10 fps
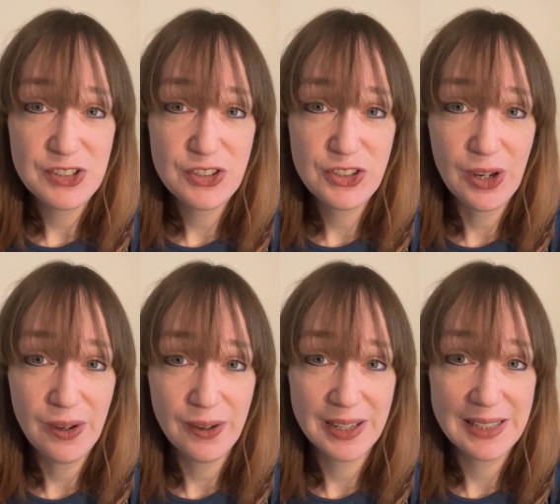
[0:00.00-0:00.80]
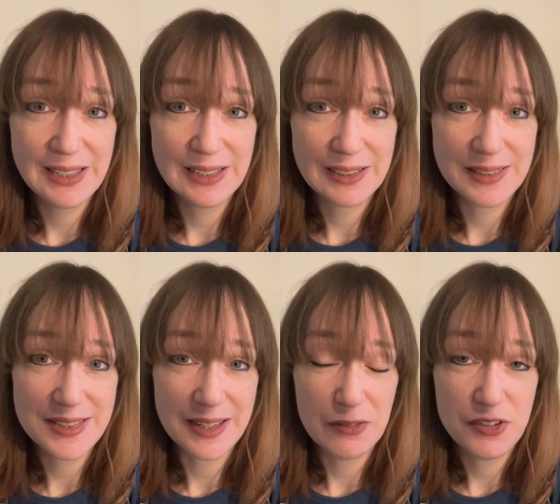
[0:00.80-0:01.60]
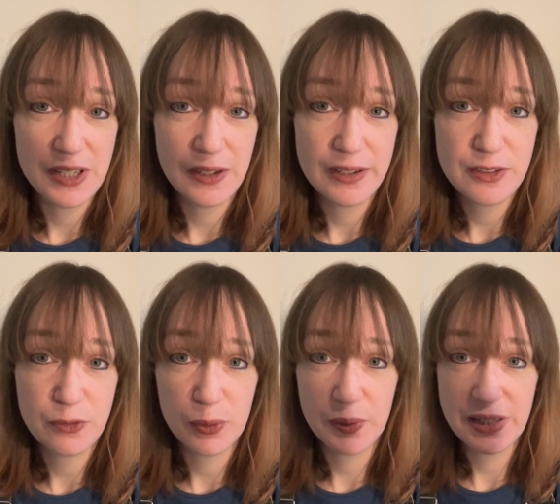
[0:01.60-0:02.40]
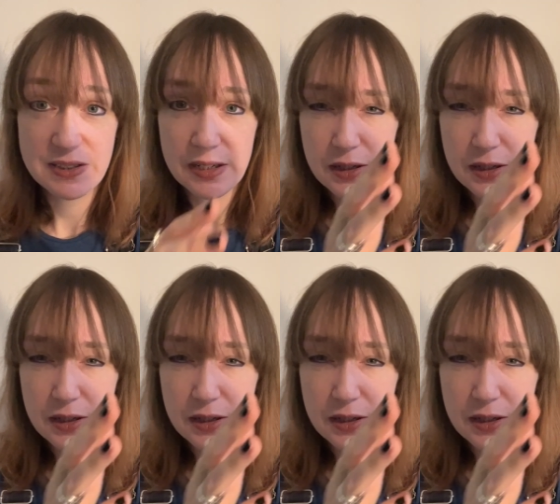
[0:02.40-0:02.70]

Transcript: tiny little safety eyes for it.